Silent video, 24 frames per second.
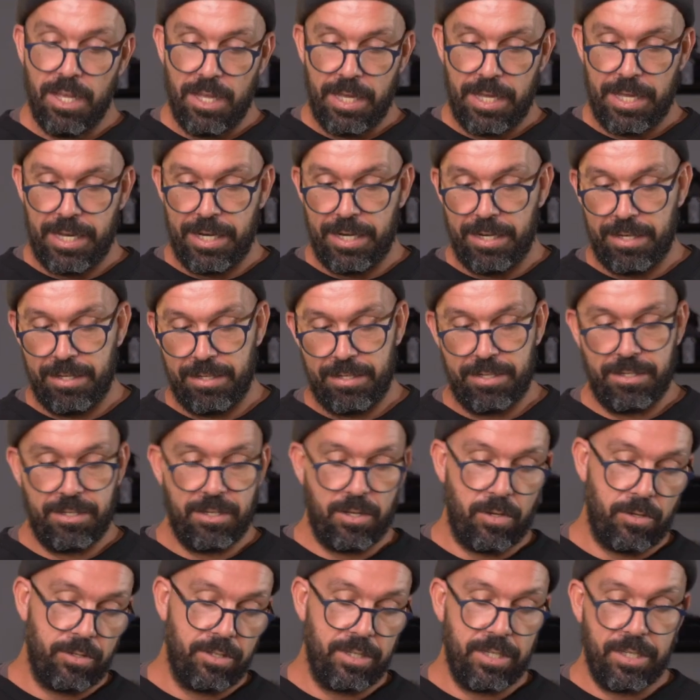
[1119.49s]
and
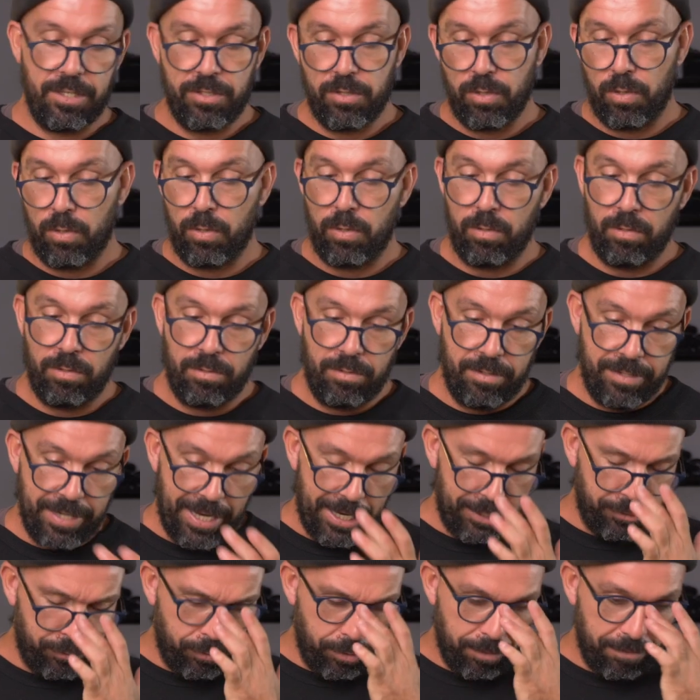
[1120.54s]
on this whole
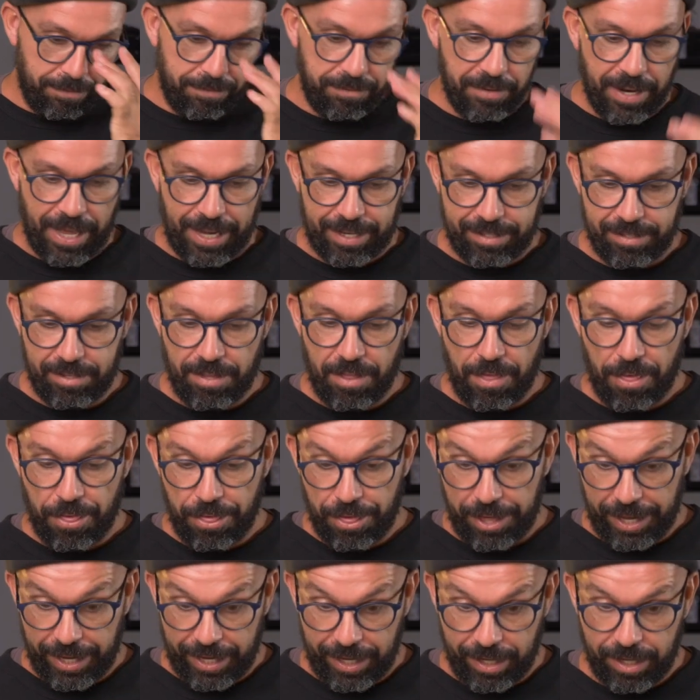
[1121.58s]
natural flex
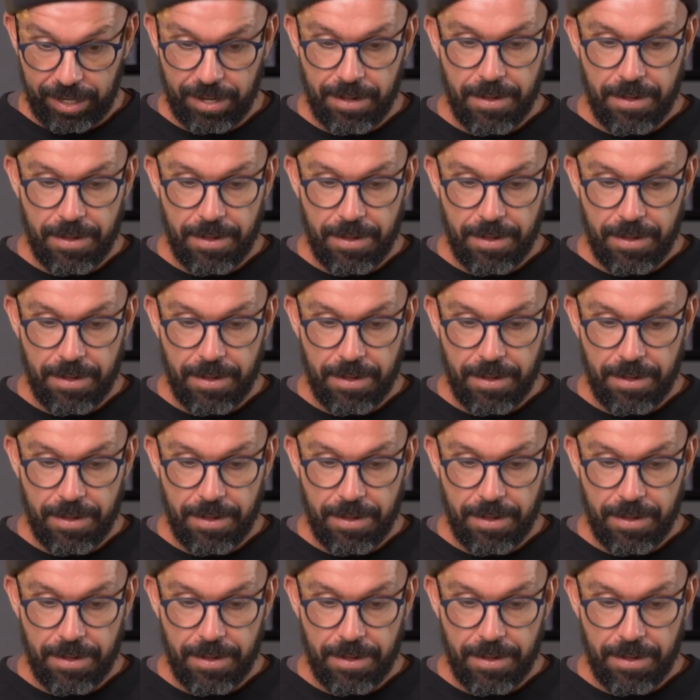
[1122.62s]
thing.